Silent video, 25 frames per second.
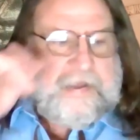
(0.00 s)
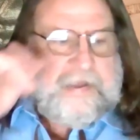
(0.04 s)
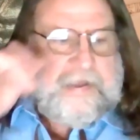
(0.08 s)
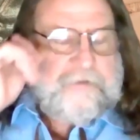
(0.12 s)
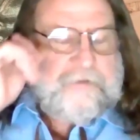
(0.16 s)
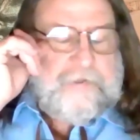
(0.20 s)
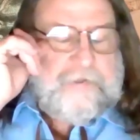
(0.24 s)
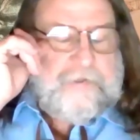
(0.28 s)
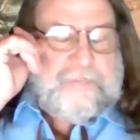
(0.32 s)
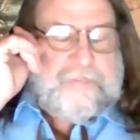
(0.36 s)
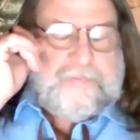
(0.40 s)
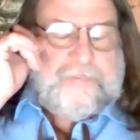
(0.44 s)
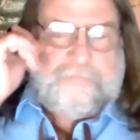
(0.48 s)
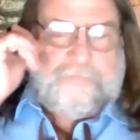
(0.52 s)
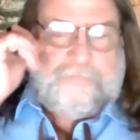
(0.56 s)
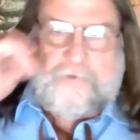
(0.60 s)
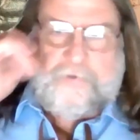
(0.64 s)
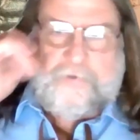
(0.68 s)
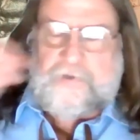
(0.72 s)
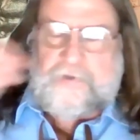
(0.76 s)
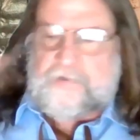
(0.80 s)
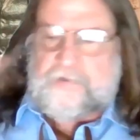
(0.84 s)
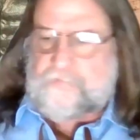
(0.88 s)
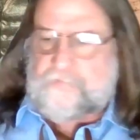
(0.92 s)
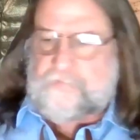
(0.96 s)
I read the
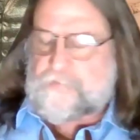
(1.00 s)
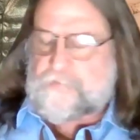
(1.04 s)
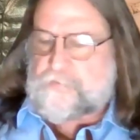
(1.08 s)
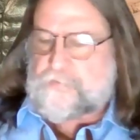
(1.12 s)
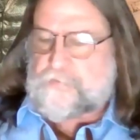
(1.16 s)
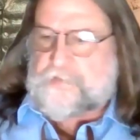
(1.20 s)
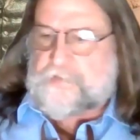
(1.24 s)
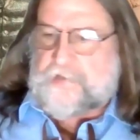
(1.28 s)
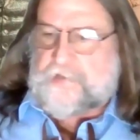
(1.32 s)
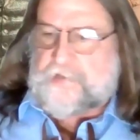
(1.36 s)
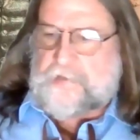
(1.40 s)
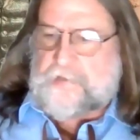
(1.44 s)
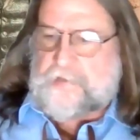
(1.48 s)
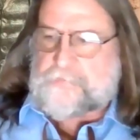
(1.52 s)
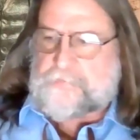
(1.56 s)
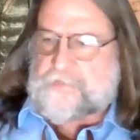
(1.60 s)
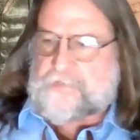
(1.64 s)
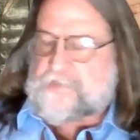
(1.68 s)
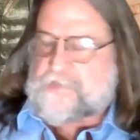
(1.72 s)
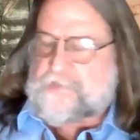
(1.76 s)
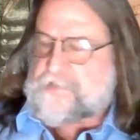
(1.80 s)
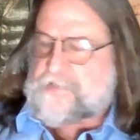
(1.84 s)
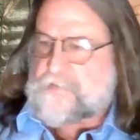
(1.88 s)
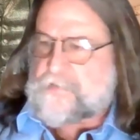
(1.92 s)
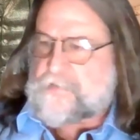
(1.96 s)
book a few
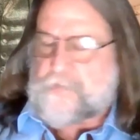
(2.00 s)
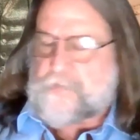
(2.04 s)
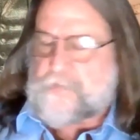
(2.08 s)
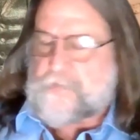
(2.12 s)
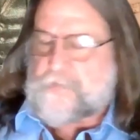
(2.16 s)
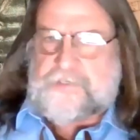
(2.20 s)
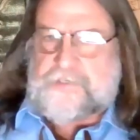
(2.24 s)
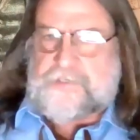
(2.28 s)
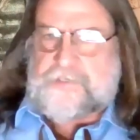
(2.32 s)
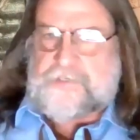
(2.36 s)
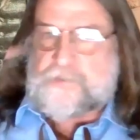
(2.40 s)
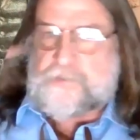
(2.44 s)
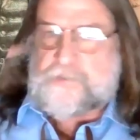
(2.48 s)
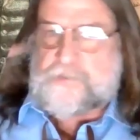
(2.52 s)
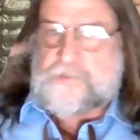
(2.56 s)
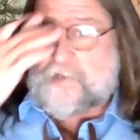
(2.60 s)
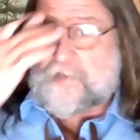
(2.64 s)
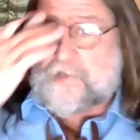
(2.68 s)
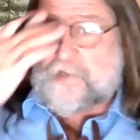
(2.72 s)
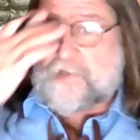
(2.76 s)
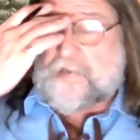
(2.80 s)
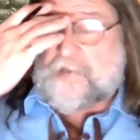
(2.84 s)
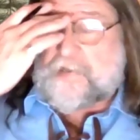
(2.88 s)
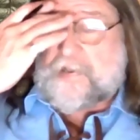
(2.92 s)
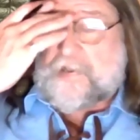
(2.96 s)
times because I much
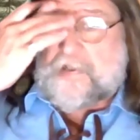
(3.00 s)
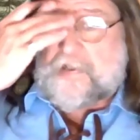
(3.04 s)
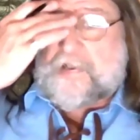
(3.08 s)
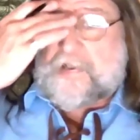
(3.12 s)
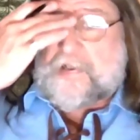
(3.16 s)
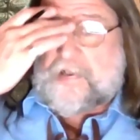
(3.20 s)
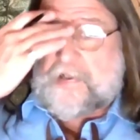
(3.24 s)
enjoyed it.